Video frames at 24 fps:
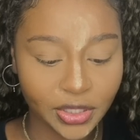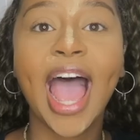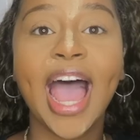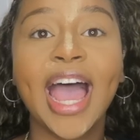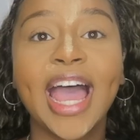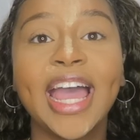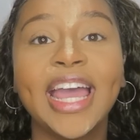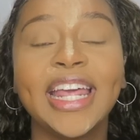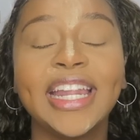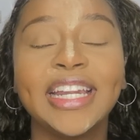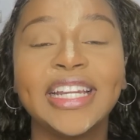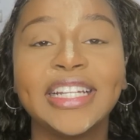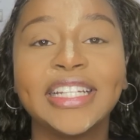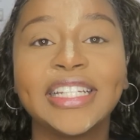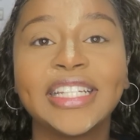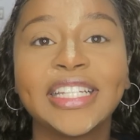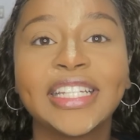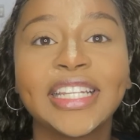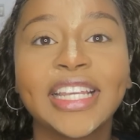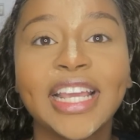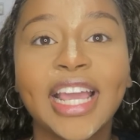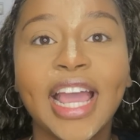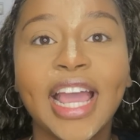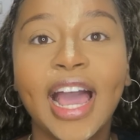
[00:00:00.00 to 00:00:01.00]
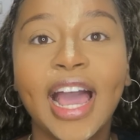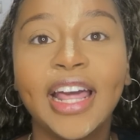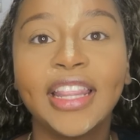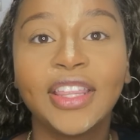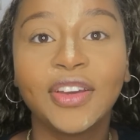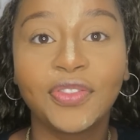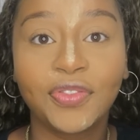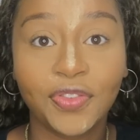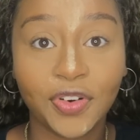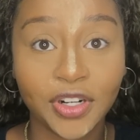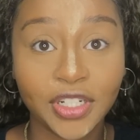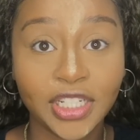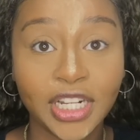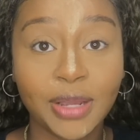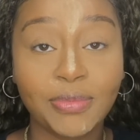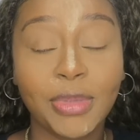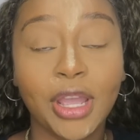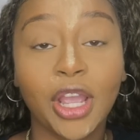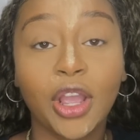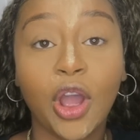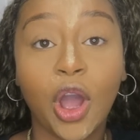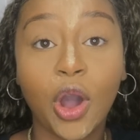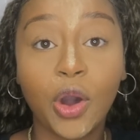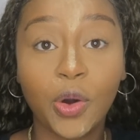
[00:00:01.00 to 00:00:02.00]
And the first time
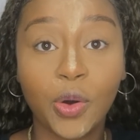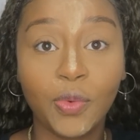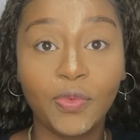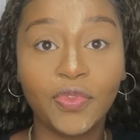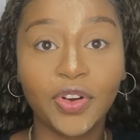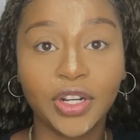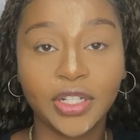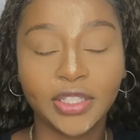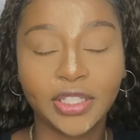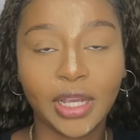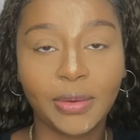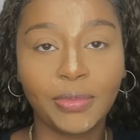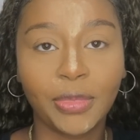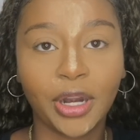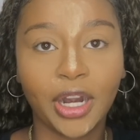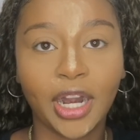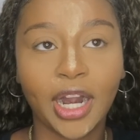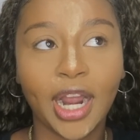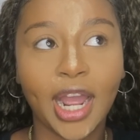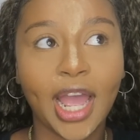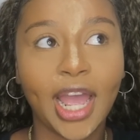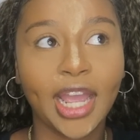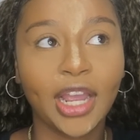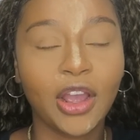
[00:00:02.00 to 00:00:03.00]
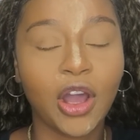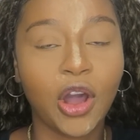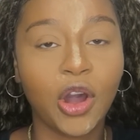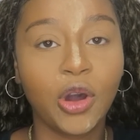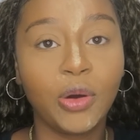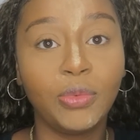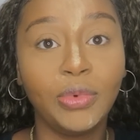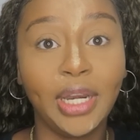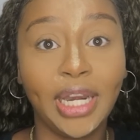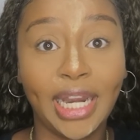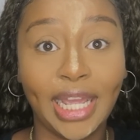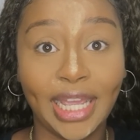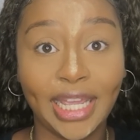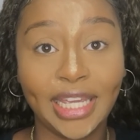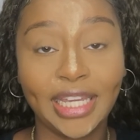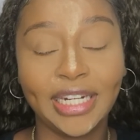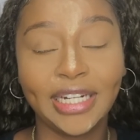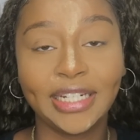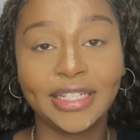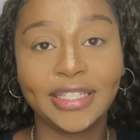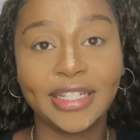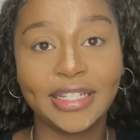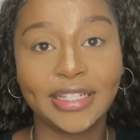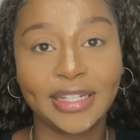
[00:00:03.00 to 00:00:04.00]
I got home for summer, I got home late
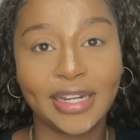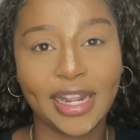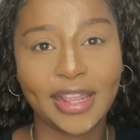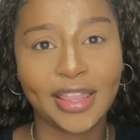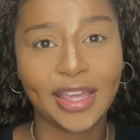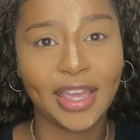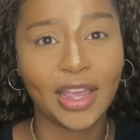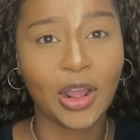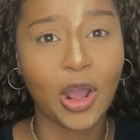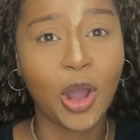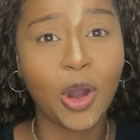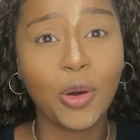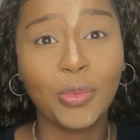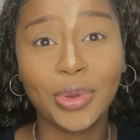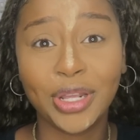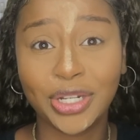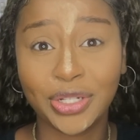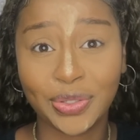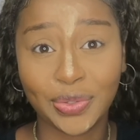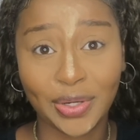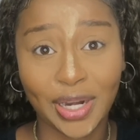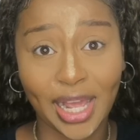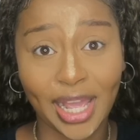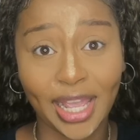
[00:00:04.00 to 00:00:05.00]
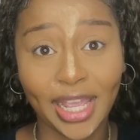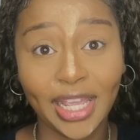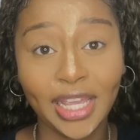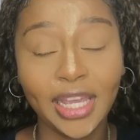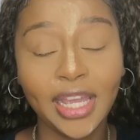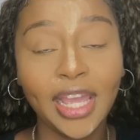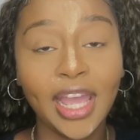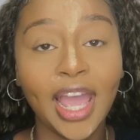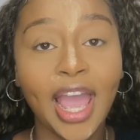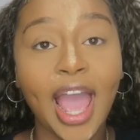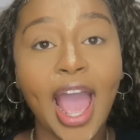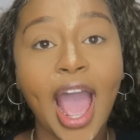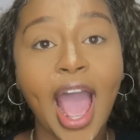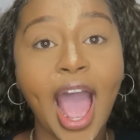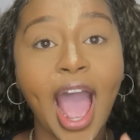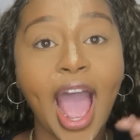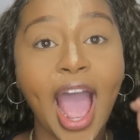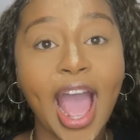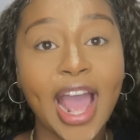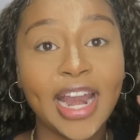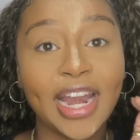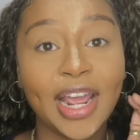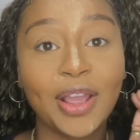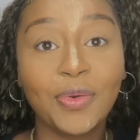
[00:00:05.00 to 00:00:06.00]
in the season. I think I got home in July,
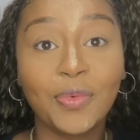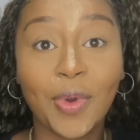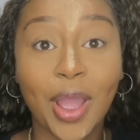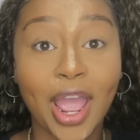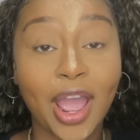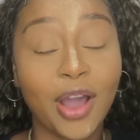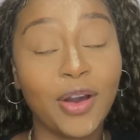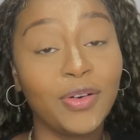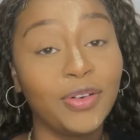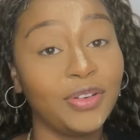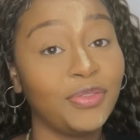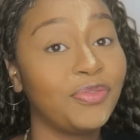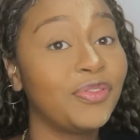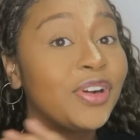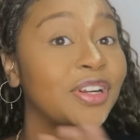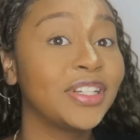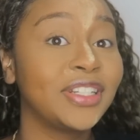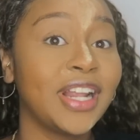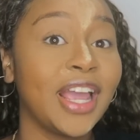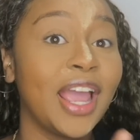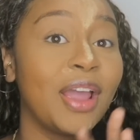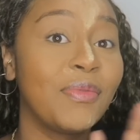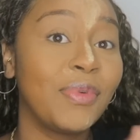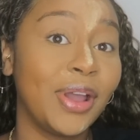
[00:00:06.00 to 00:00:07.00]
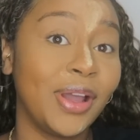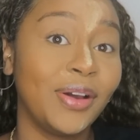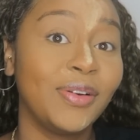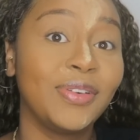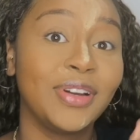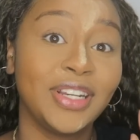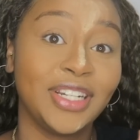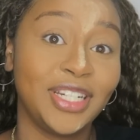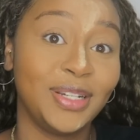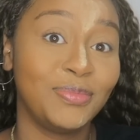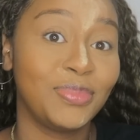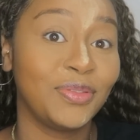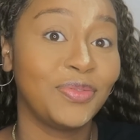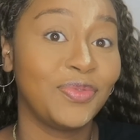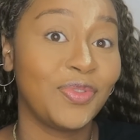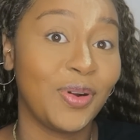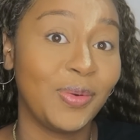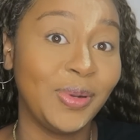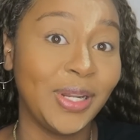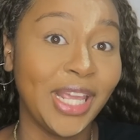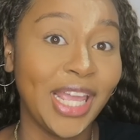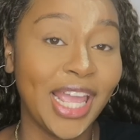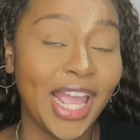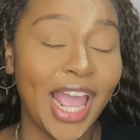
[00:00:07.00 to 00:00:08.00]
and I went out, first night I went out and she
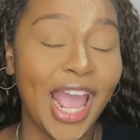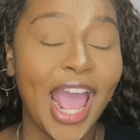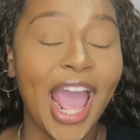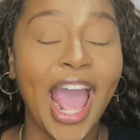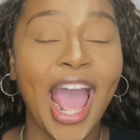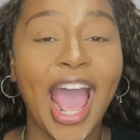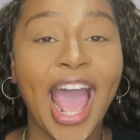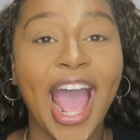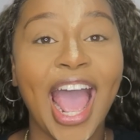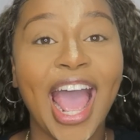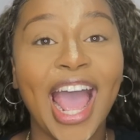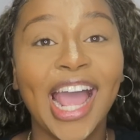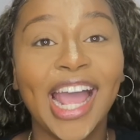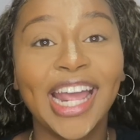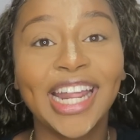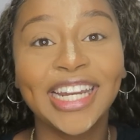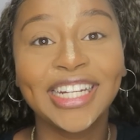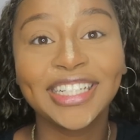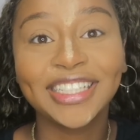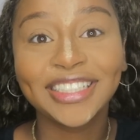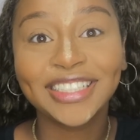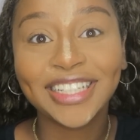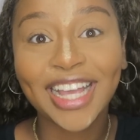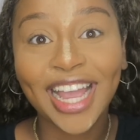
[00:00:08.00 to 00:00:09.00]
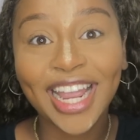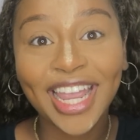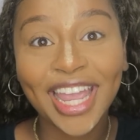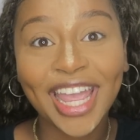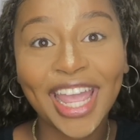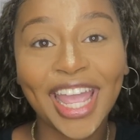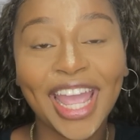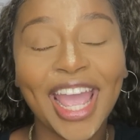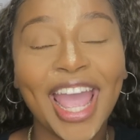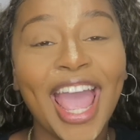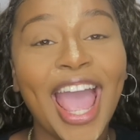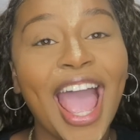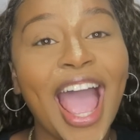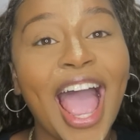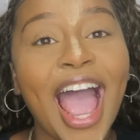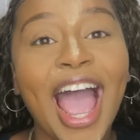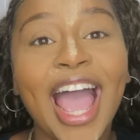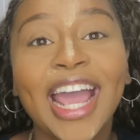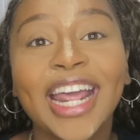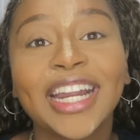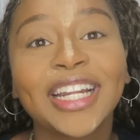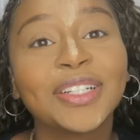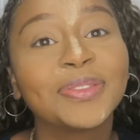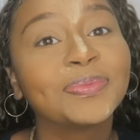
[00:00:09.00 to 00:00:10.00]
performed it and she sang it,
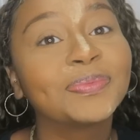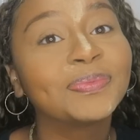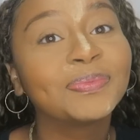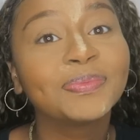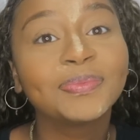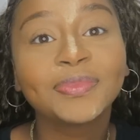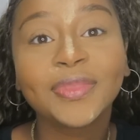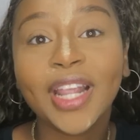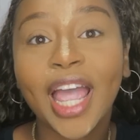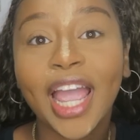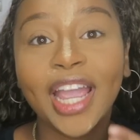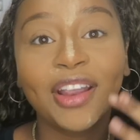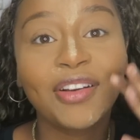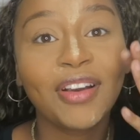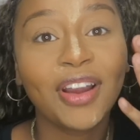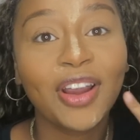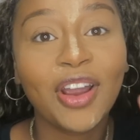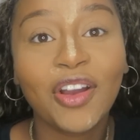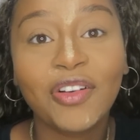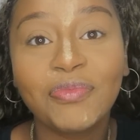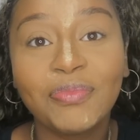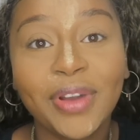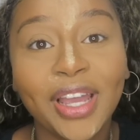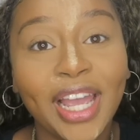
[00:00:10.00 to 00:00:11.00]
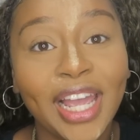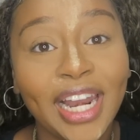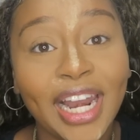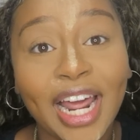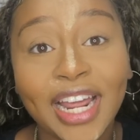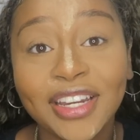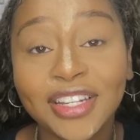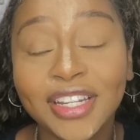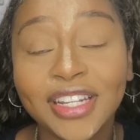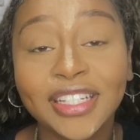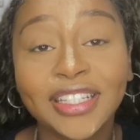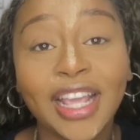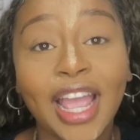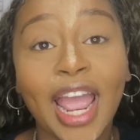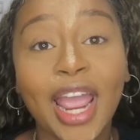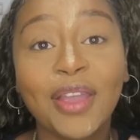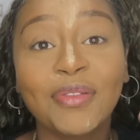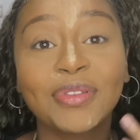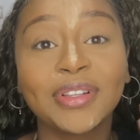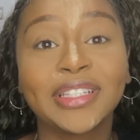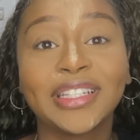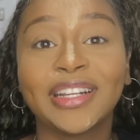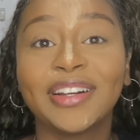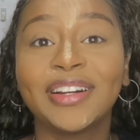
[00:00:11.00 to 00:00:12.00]
and I cried off my eyelashes. Like
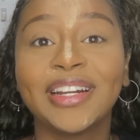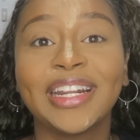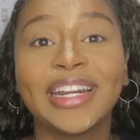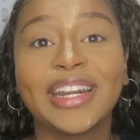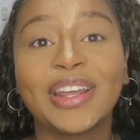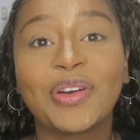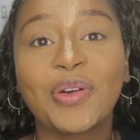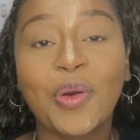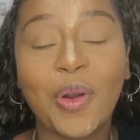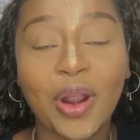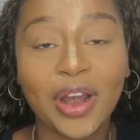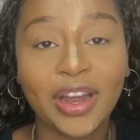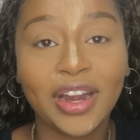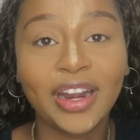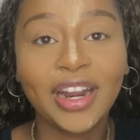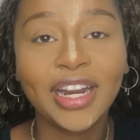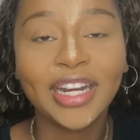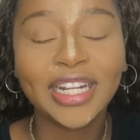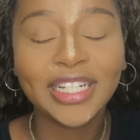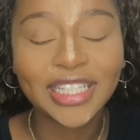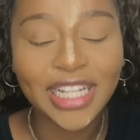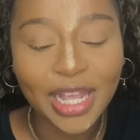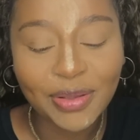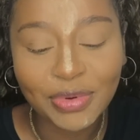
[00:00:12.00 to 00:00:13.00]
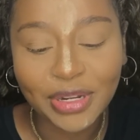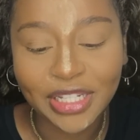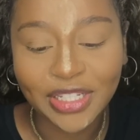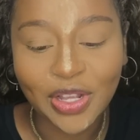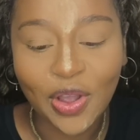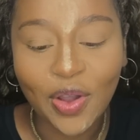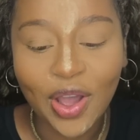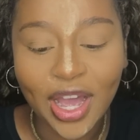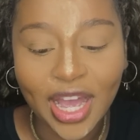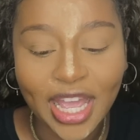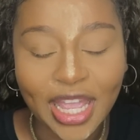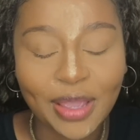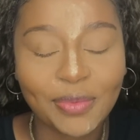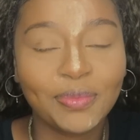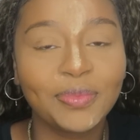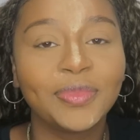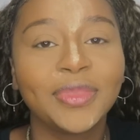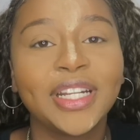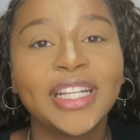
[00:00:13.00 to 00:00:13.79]
I was literally in the corner. This time the song hype.